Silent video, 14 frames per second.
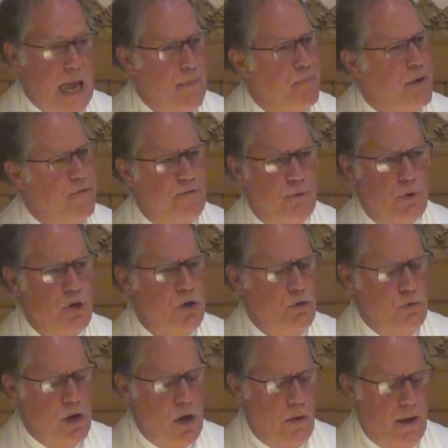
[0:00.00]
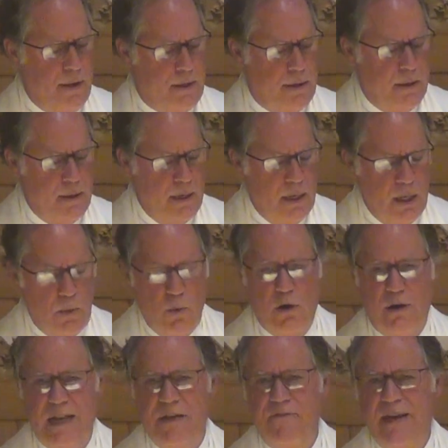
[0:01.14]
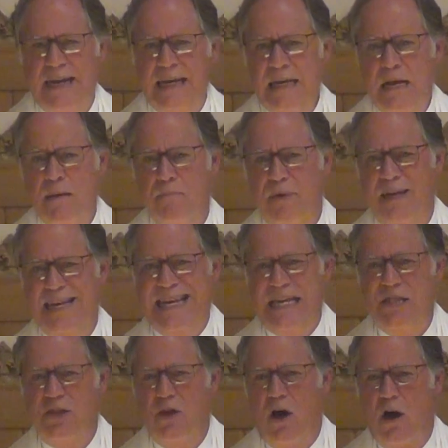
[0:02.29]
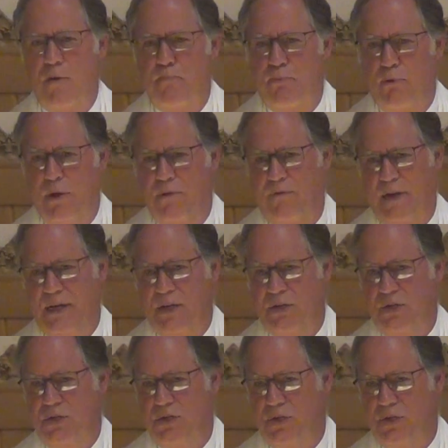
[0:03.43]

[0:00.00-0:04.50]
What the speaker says: And before you know it, we're living beneath our privilege.